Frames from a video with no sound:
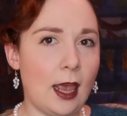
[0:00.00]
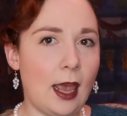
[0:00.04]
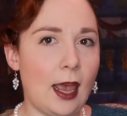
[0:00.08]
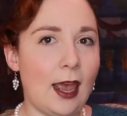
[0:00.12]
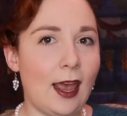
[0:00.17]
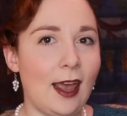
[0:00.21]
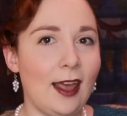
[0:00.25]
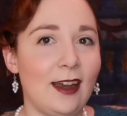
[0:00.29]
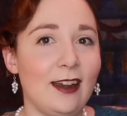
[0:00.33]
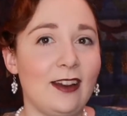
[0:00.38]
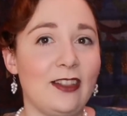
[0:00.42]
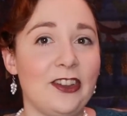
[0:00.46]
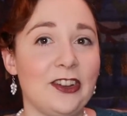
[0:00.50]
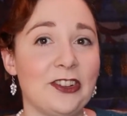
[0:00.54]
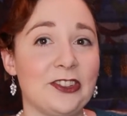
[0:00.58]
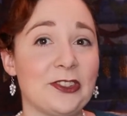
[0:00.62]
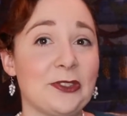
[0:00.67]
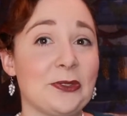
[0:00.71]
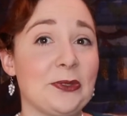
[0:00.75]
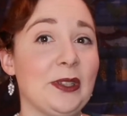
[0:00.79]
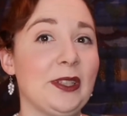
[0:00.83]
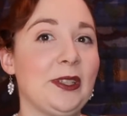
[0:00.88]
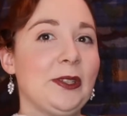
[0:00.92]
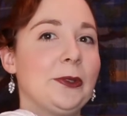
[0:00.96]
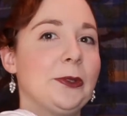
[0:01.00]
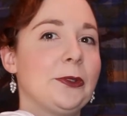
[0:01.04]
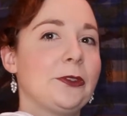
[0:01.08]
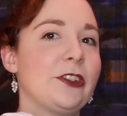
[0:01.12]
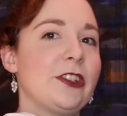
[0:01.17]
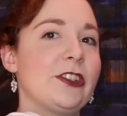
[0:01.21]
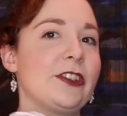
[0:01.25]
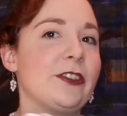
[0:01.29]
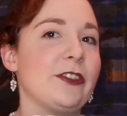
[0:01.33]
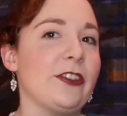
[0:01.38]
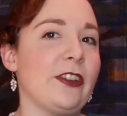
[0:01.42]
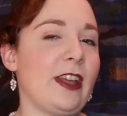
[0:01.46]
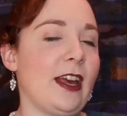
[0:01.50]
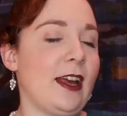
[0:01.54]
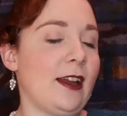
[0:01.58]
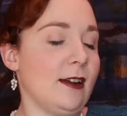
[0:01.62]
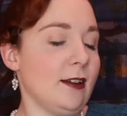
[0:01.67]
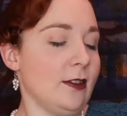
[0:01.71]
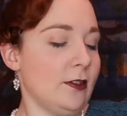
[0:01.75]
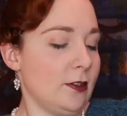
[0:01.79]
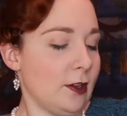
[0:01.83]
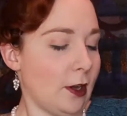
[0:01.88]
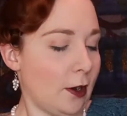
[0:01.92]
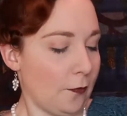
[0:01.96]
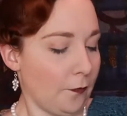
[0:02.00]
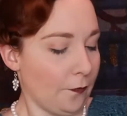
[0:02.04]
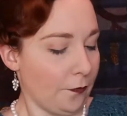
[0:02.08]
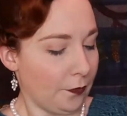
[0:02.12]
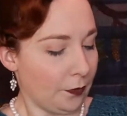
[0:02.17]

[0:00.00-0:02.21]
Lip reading: And there's a really cool reason for that. So